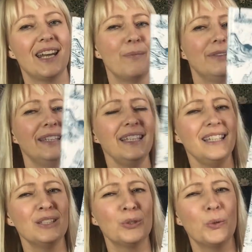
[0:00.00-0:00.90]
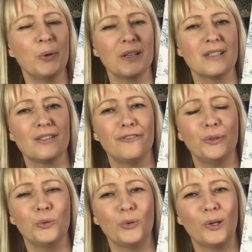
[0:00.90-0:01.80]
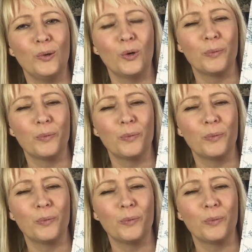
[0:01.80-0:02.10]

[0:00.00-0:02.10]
I'm leaning towards the Photocloak